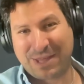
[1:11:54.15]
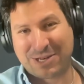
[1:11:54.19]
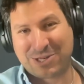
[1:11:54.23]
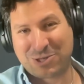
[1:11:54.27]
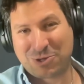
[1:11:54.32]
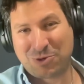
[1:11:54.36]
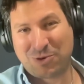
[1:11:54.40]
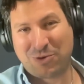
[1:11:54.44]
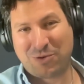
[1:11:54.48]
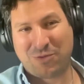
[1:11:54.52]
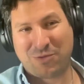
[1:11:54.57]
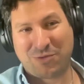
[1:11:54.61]
The
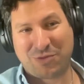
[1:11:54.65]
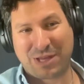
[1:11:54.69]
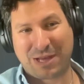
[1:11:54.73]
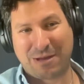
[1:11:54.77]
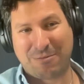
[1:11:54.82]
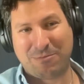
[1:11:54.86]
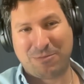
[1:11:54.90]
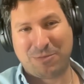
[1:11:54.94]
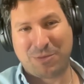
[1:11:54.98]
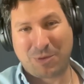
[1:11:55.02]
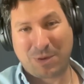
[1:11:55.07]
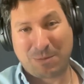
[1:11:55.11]
two of
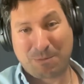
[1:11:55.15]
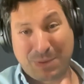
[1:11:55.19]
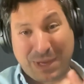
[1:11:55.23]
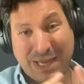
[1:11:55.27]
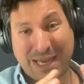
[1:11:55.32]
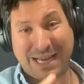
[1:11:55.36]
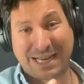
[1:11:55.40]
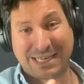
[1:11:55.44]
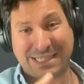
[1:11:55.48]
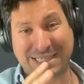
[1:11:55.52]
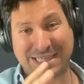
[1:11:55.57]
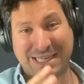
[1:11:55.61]
them
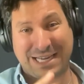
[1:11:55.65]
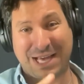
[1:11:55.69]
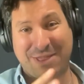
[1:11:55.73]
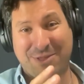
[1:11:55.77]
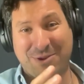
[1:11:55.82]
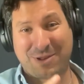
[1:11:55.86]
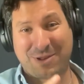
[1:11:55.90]
being together.